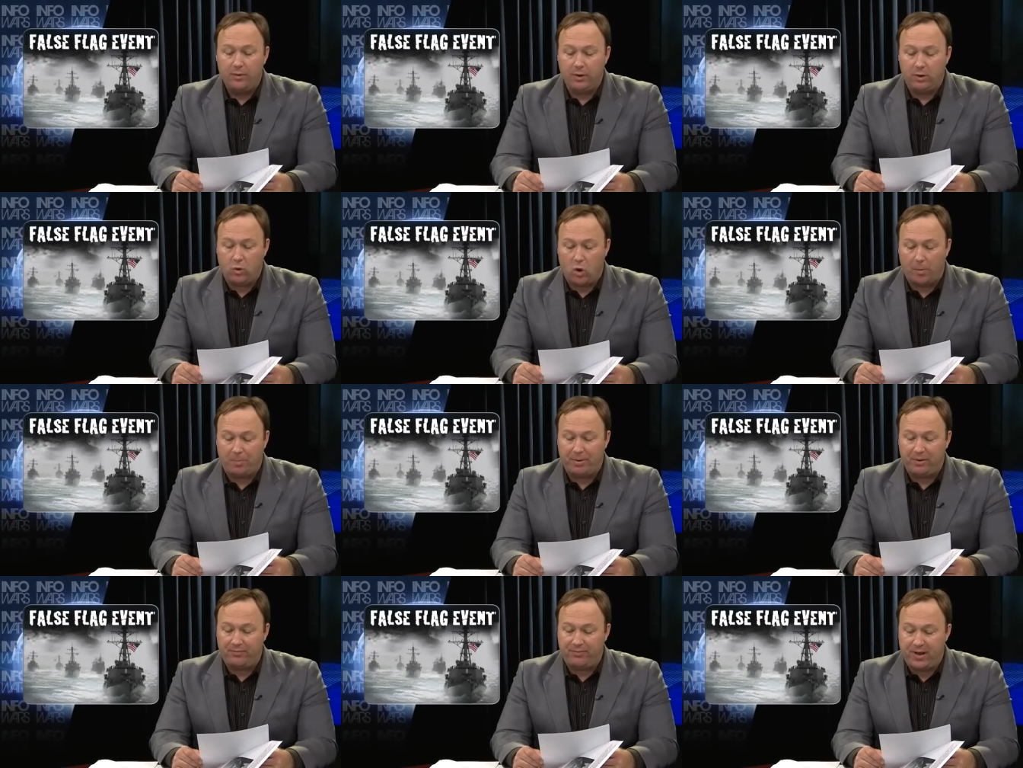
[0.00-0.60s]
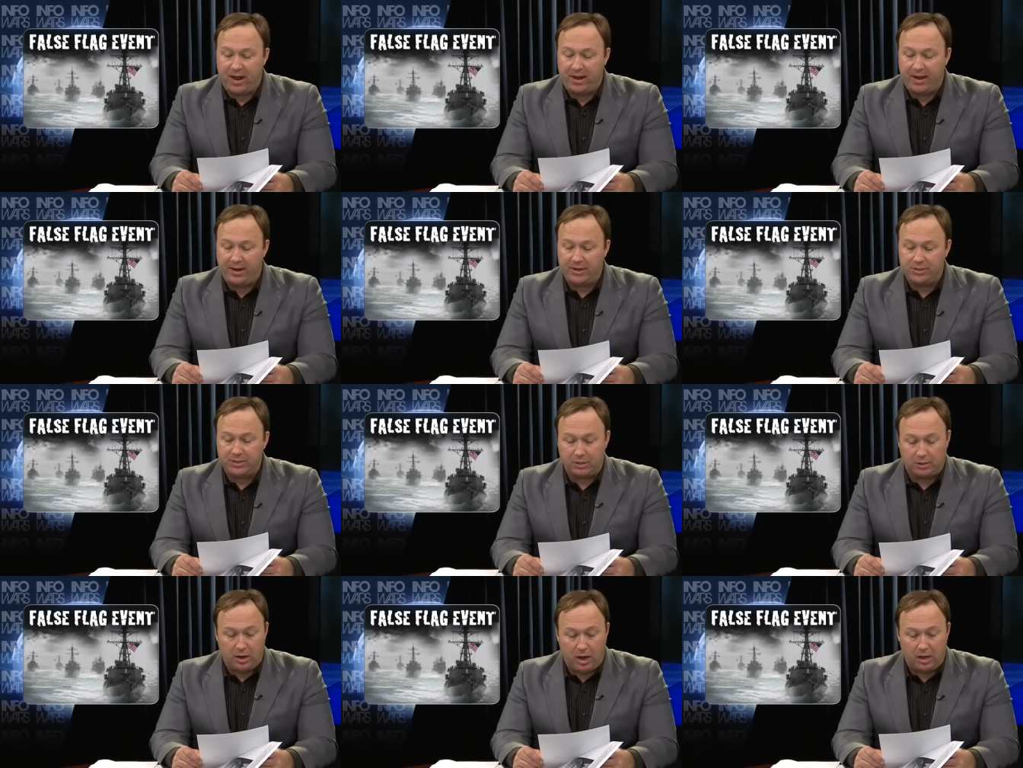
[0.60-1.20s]
the corporate
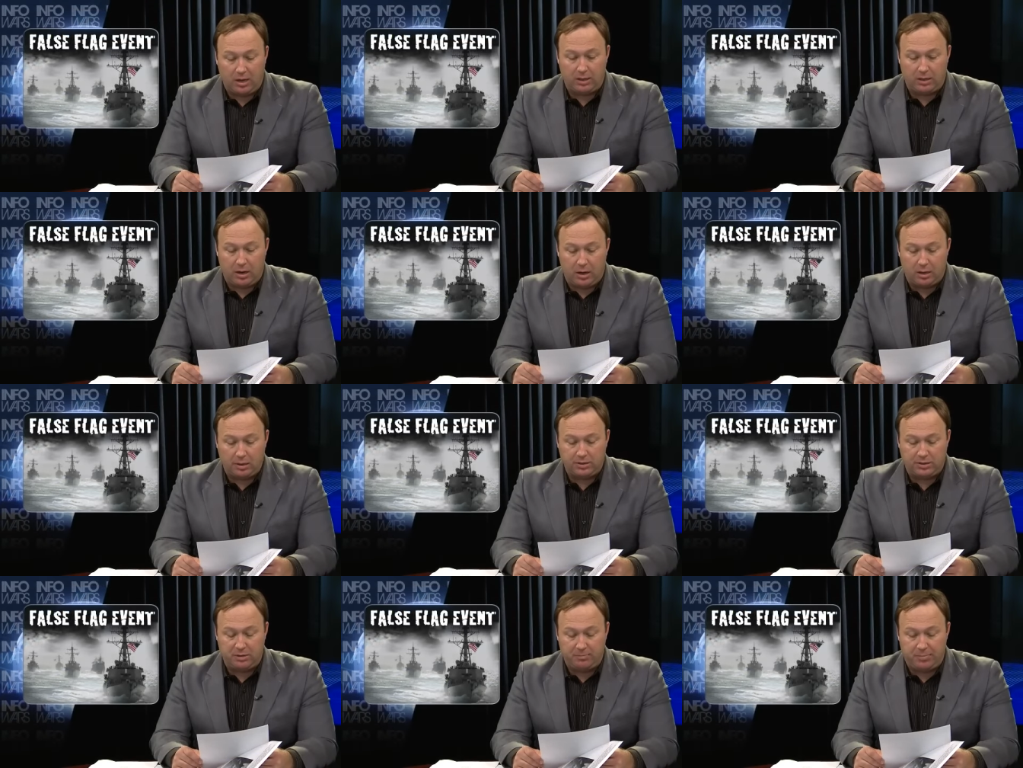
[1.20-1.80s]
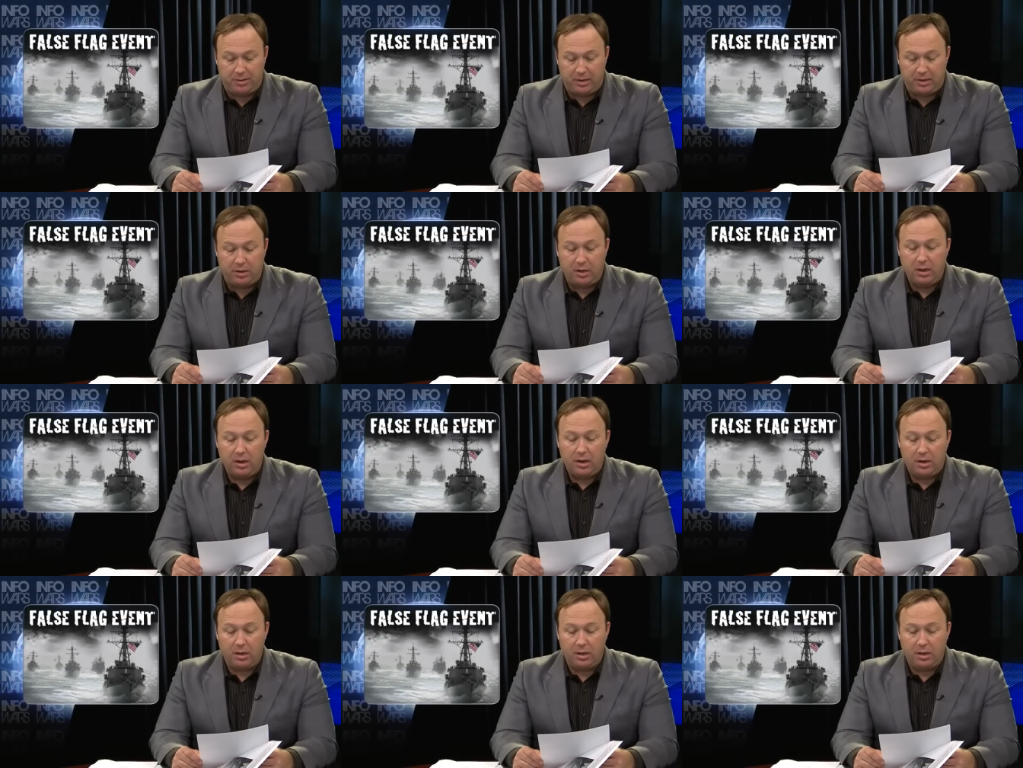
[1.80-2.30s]
financier oligarchs have been